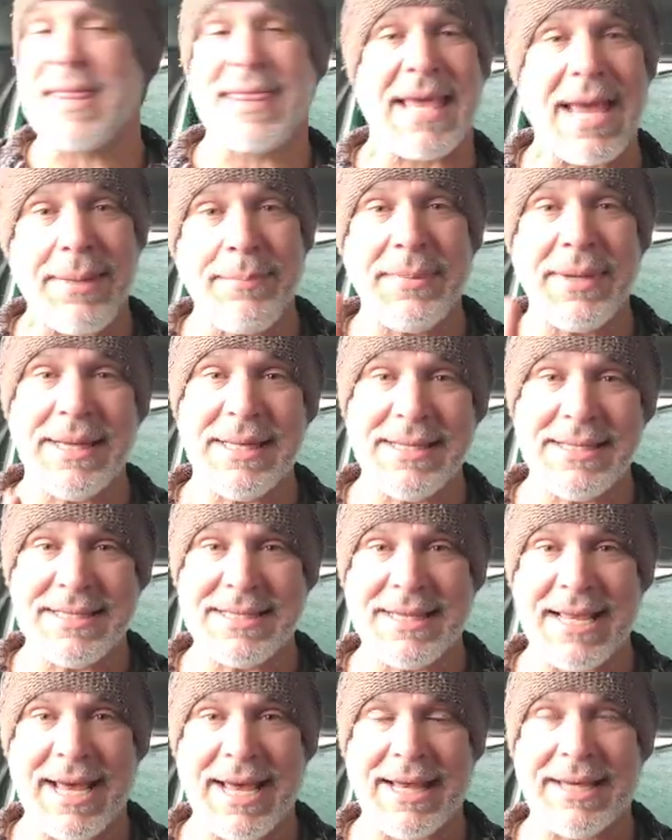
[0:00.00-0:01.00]
That being
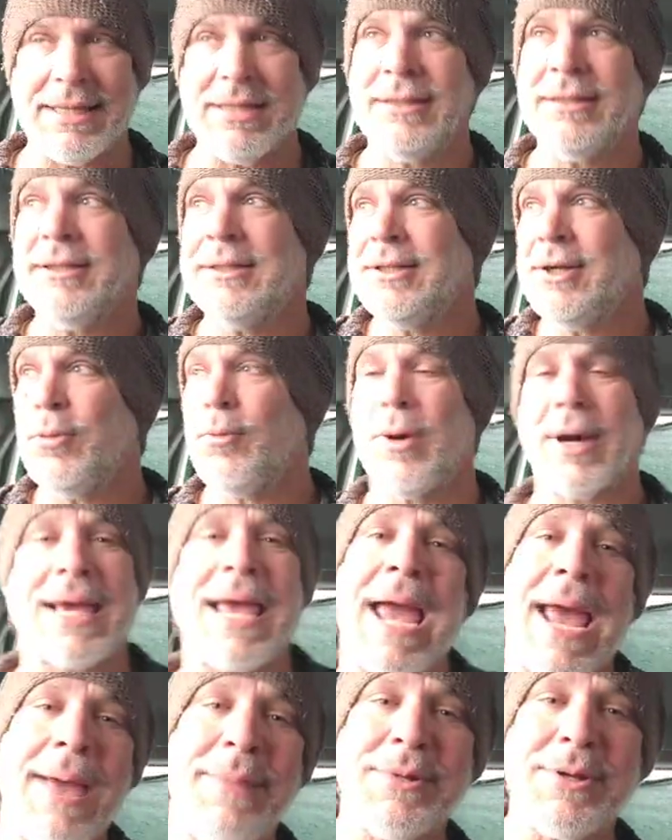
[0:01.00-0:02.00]
said, what
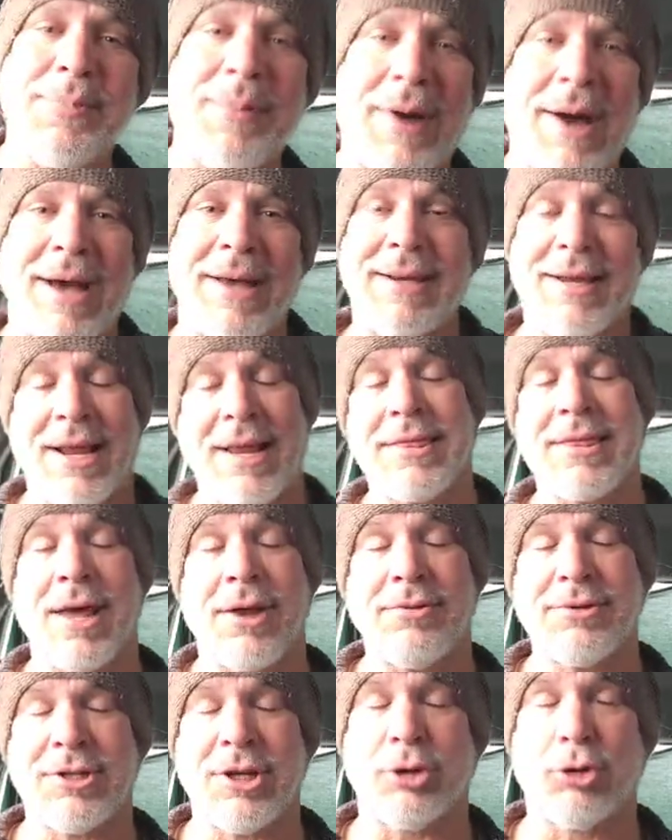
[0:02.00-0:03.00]
came to mind and I
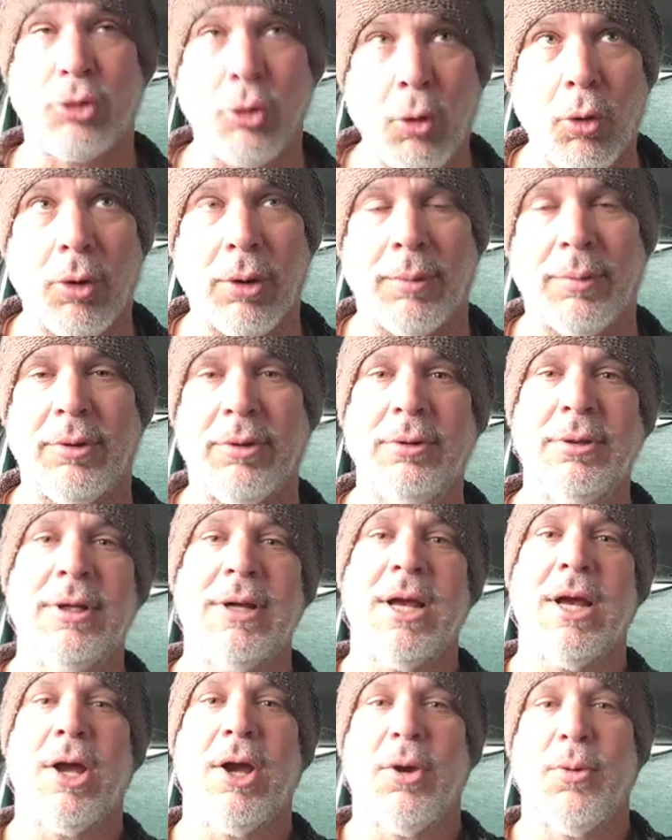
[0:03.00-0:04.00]
thought was adorable
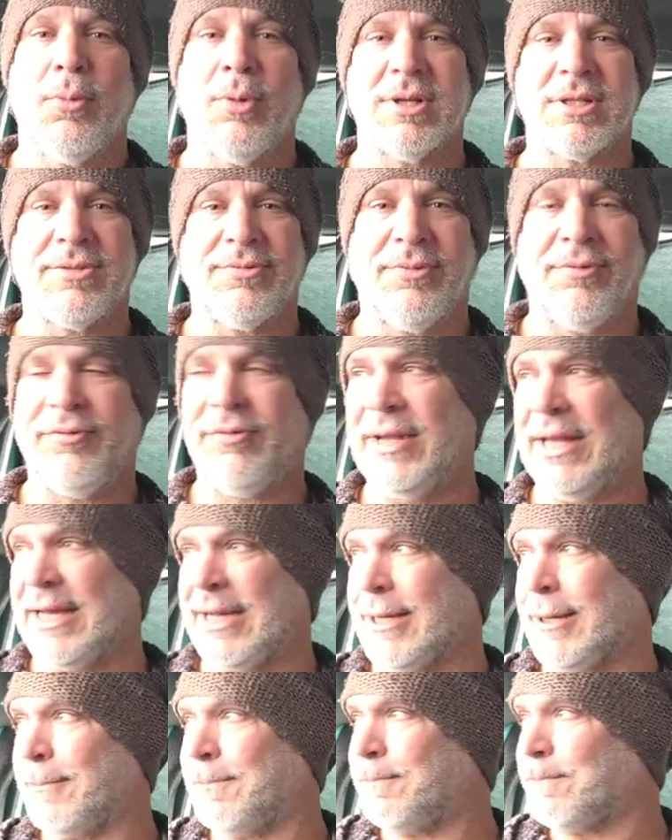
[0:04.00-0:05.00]
was
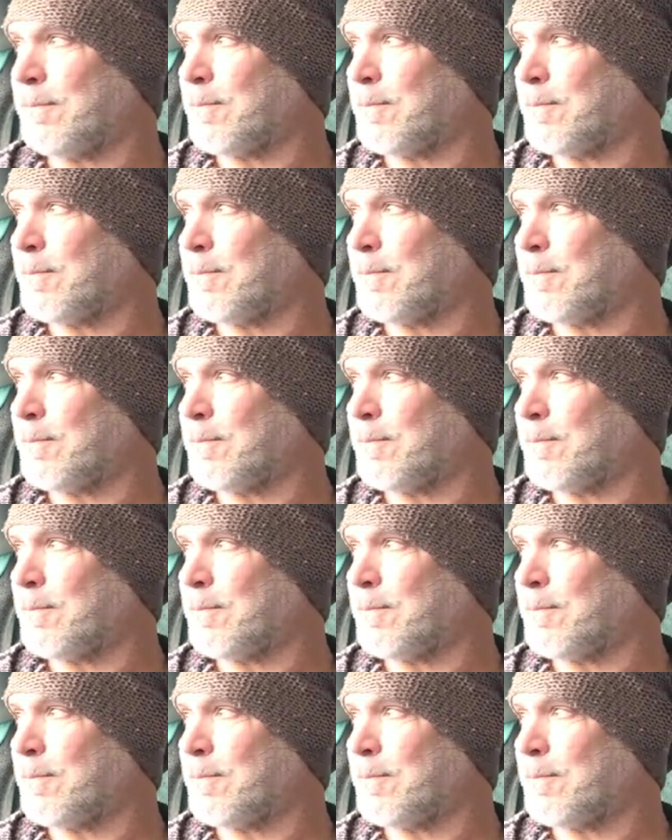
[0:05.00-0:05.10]
Flik.